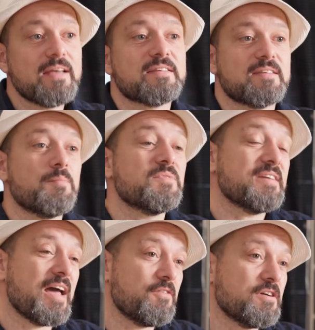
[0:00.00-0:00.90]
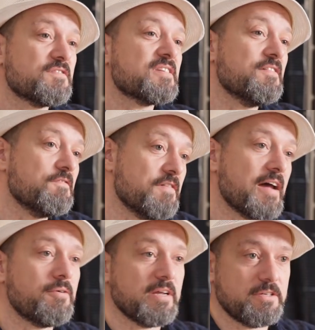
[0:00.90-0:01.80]
Some tariffs
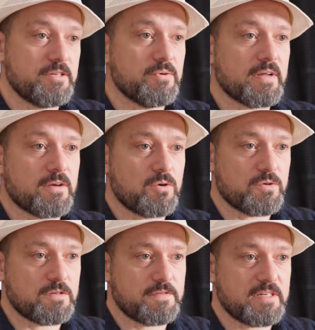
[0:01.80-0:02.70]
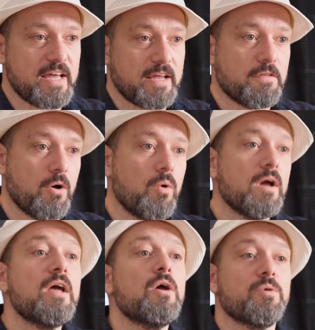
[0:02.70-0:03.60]
vary during the course of the day, though,
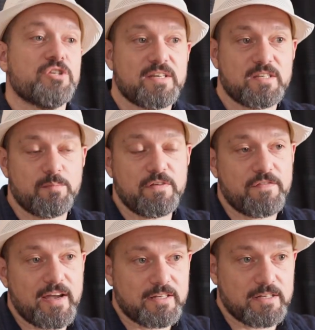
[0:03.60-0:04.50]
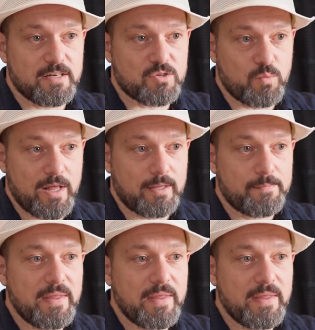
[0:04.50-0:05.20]
which has to be factored in as well.